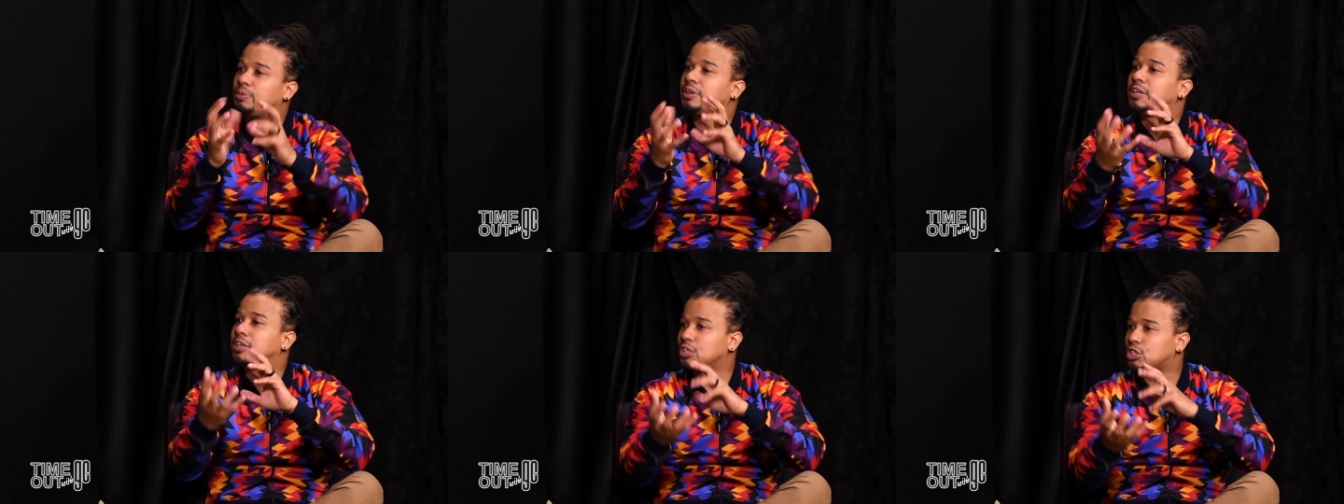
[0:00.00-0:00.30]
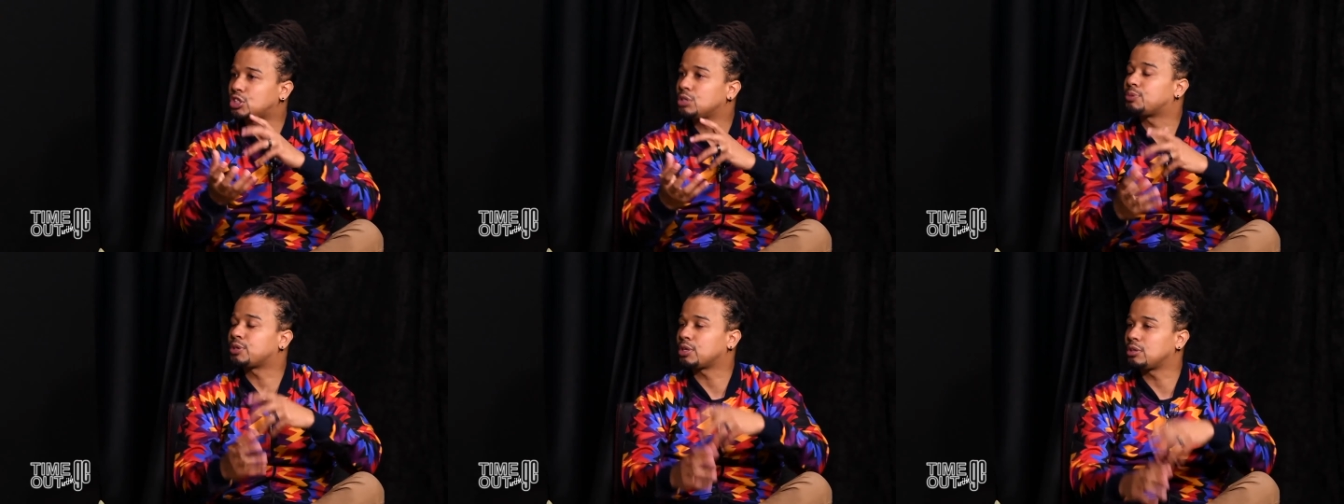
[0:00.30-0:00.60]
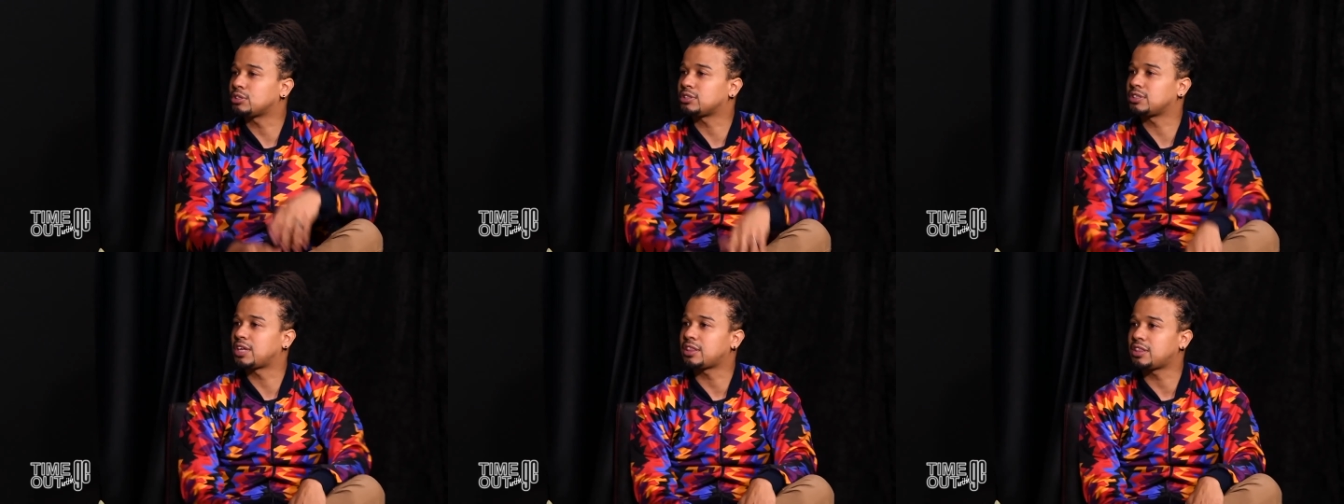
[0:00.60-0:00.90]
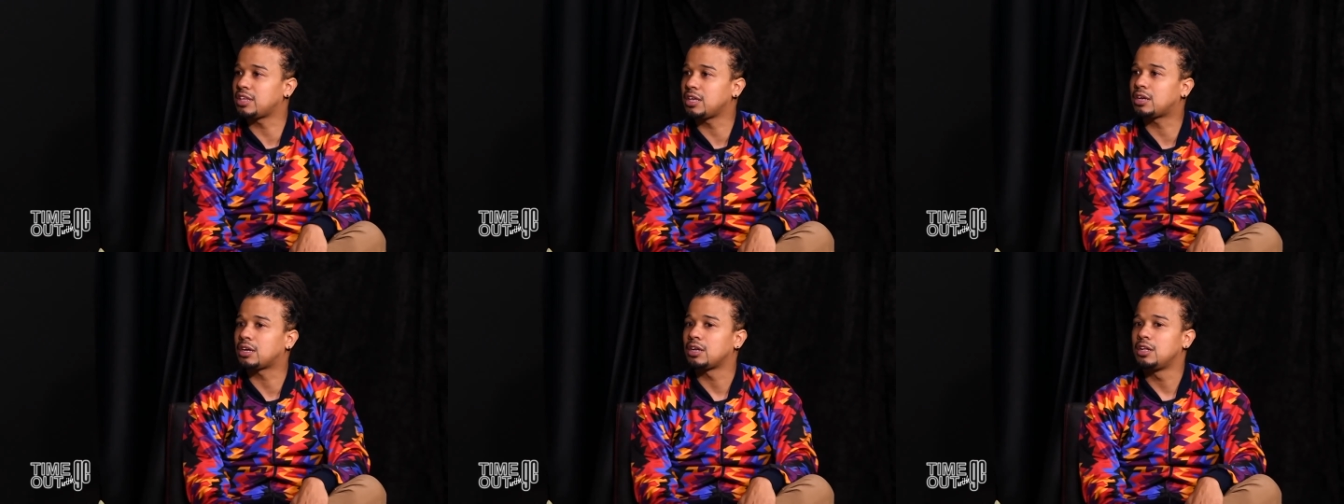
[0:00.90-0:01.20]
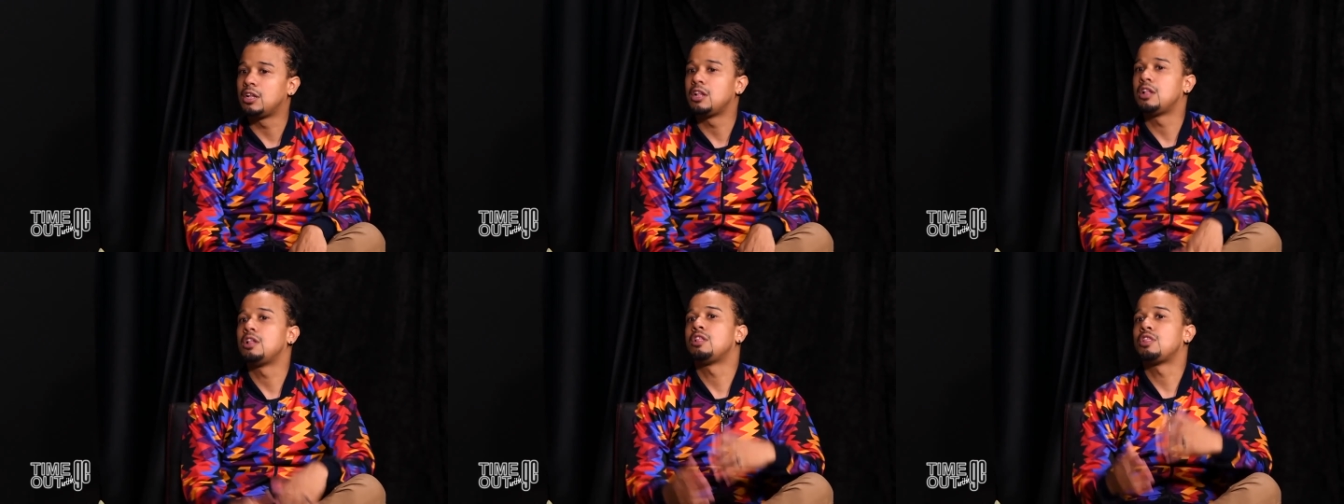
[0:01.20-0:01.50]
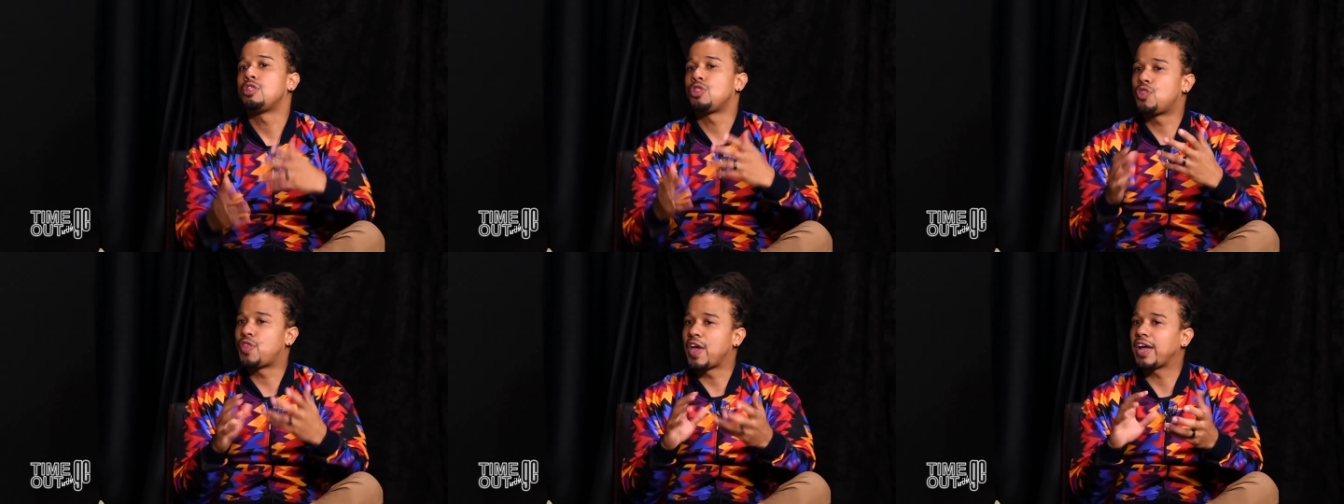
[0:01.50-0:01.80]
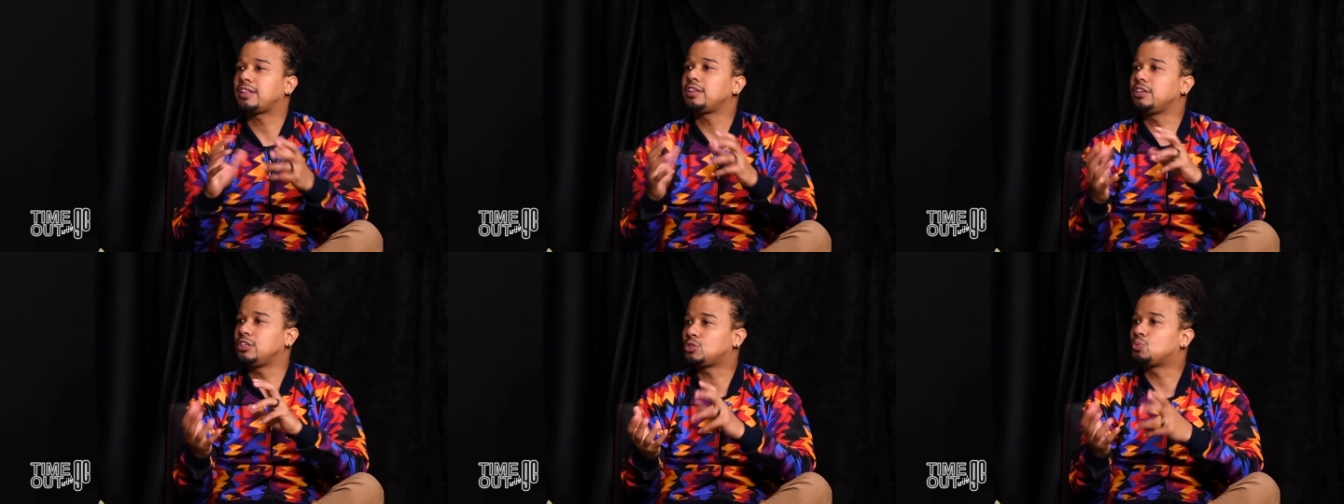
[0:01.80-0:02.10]
leadership roles. And I think
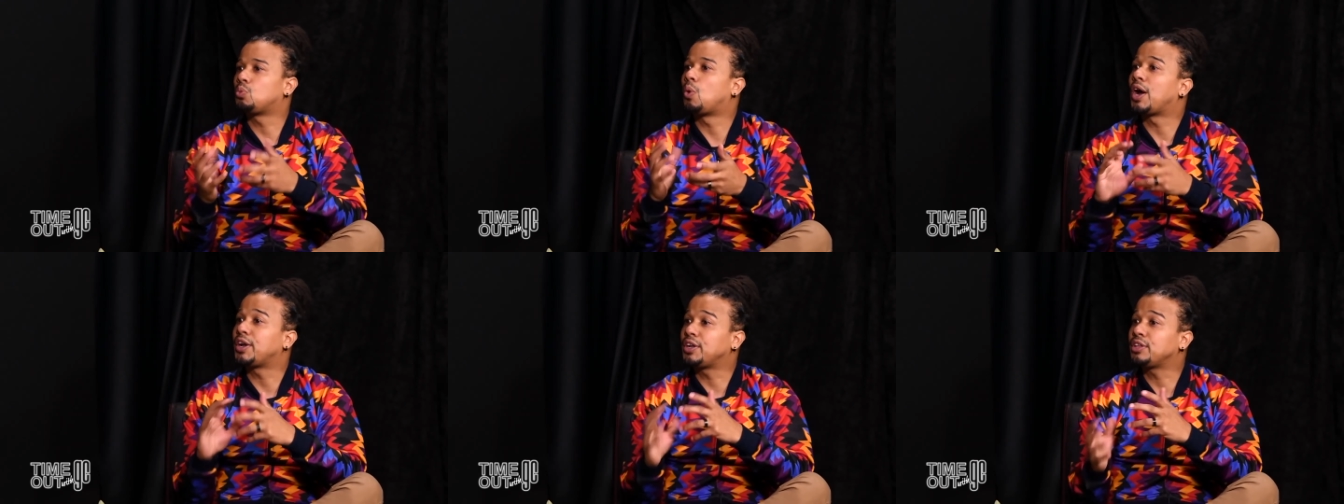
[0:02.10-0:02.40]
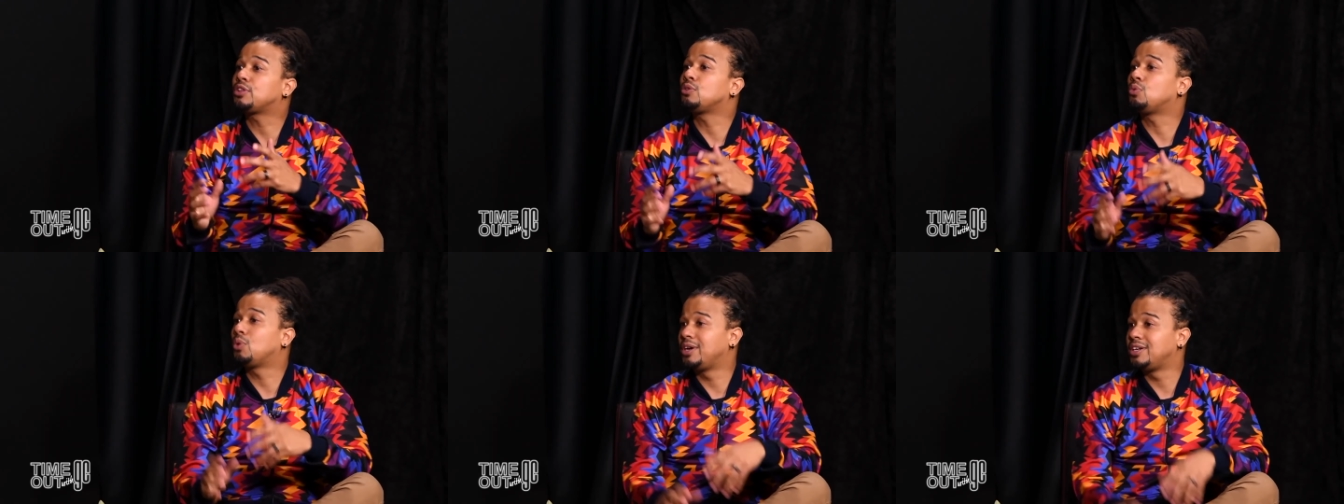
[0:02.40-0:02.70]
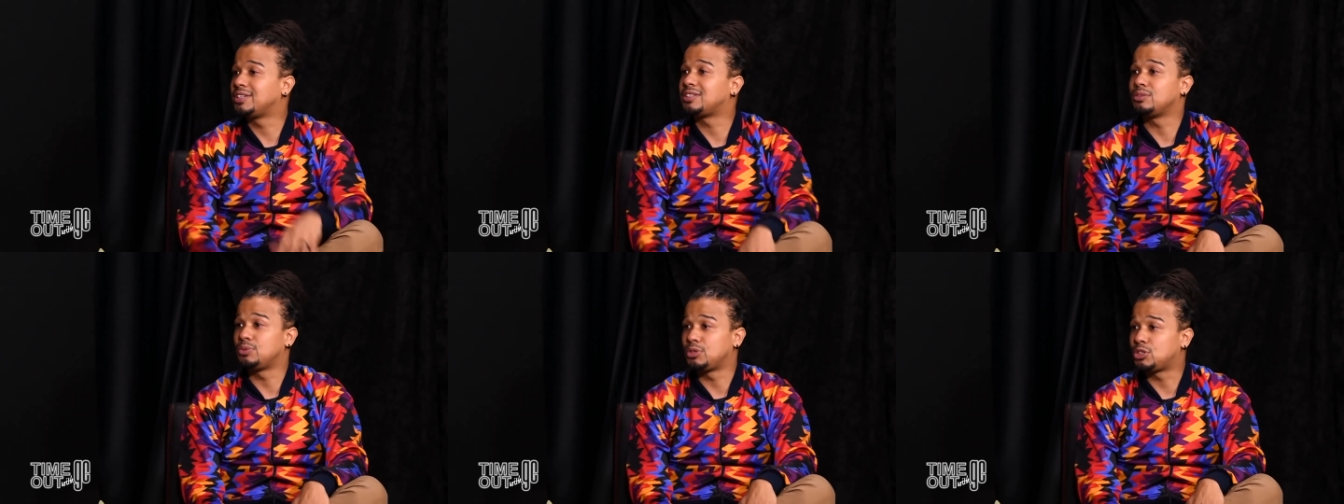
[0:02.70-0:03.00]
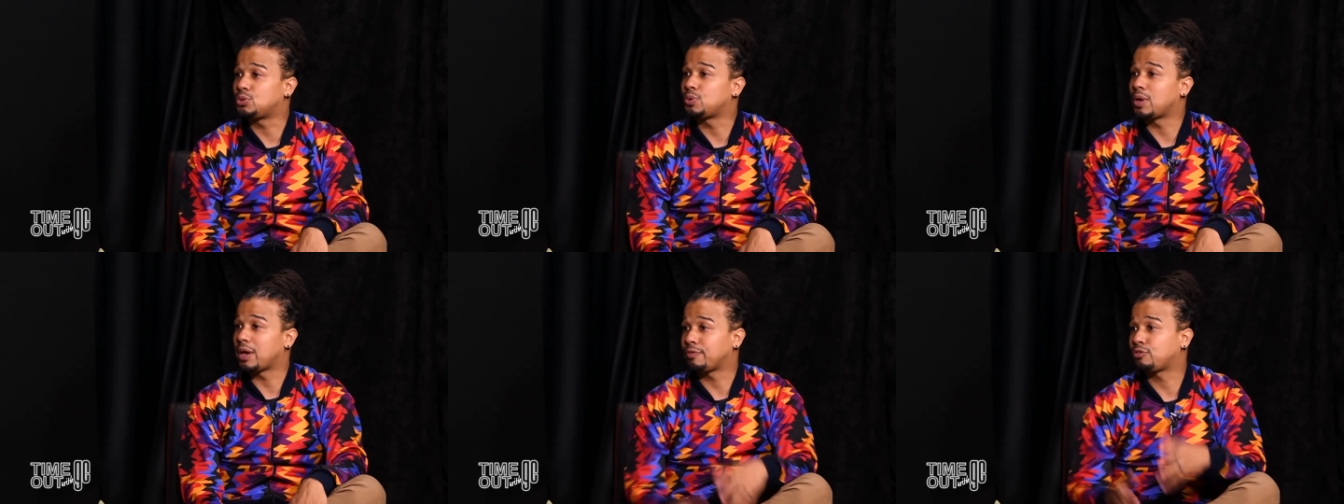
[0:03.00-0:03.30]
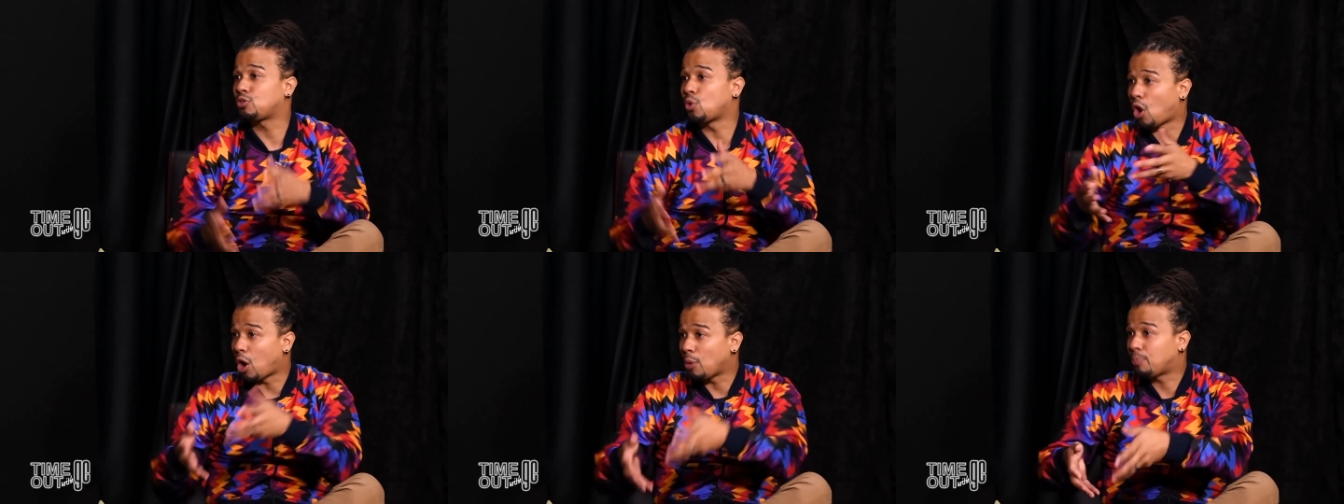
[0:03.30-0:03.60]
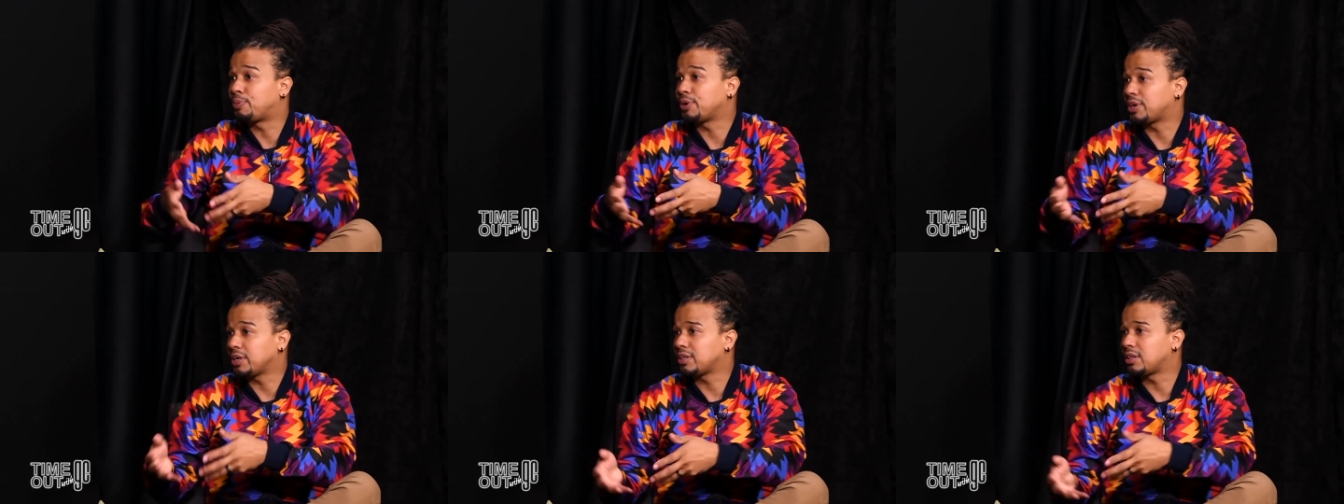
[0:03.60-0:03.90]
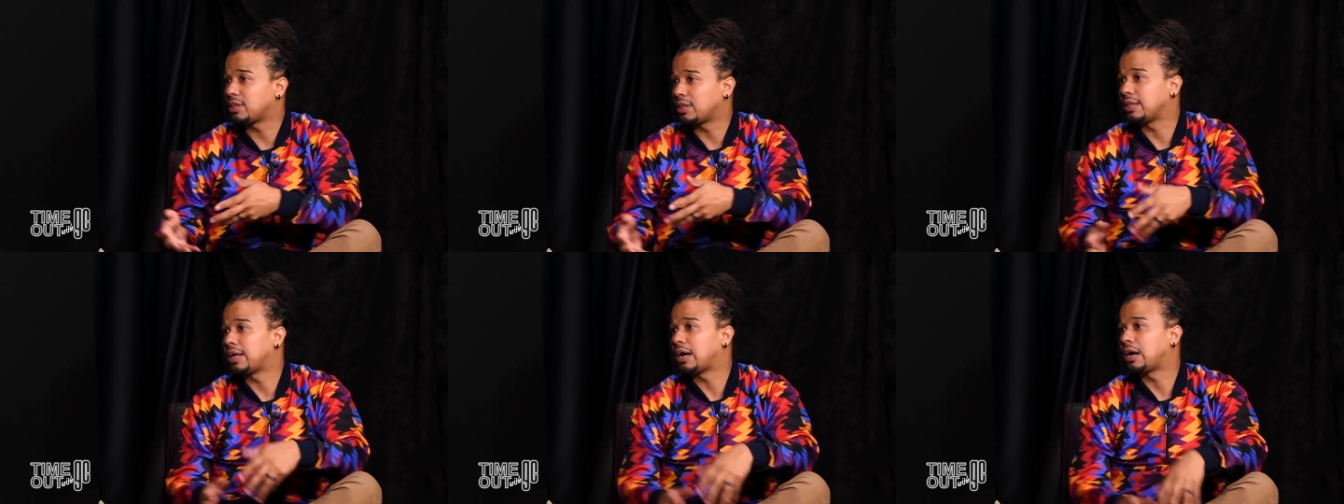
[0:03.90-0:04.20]
that is one of the ways in which we have to operate
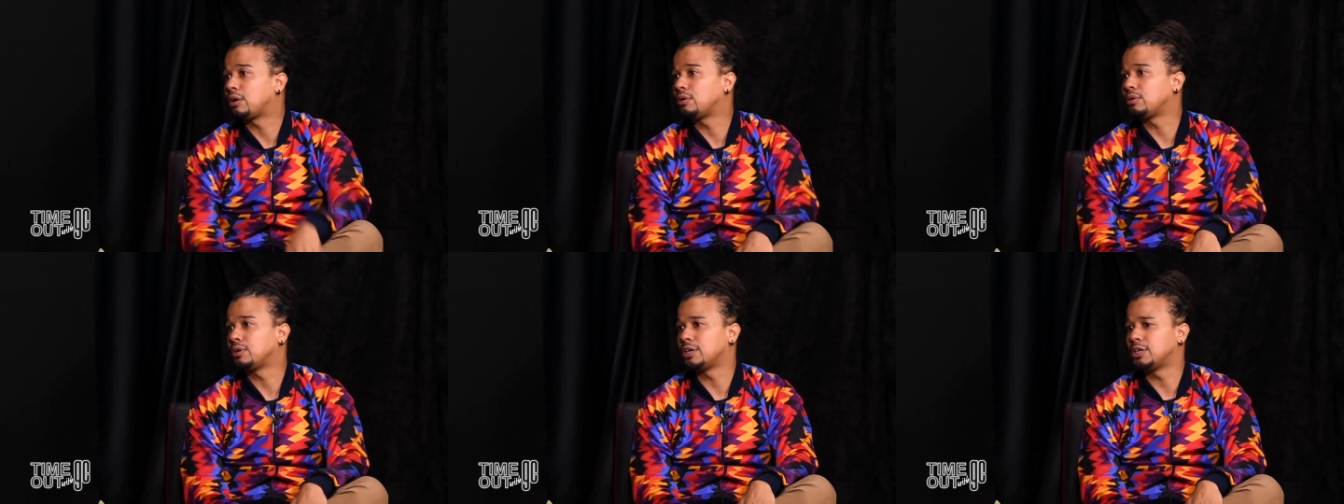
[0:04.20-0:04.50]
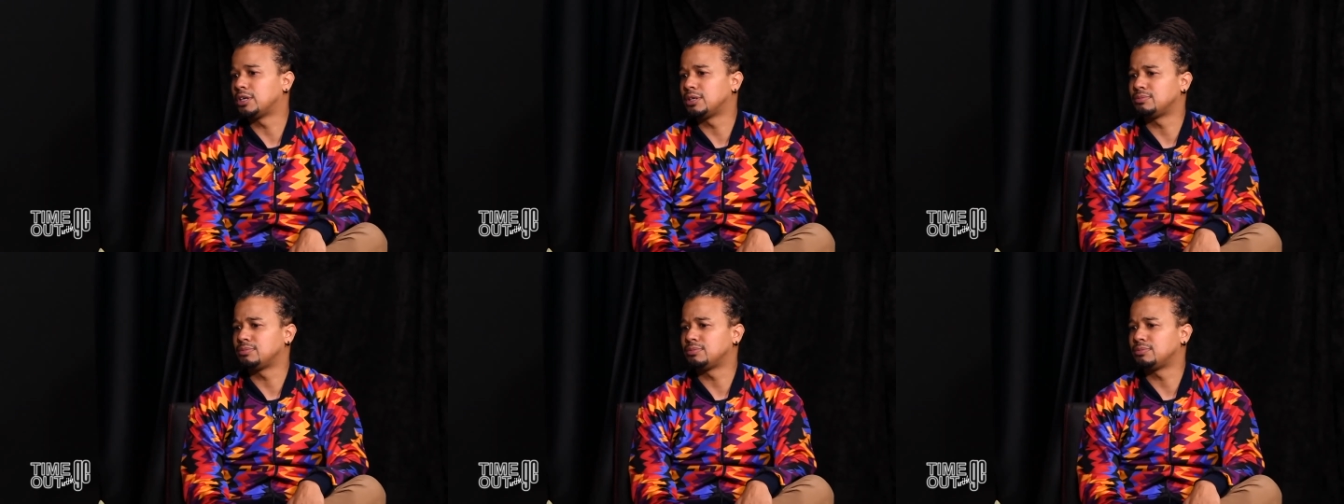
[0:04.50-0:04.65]
now.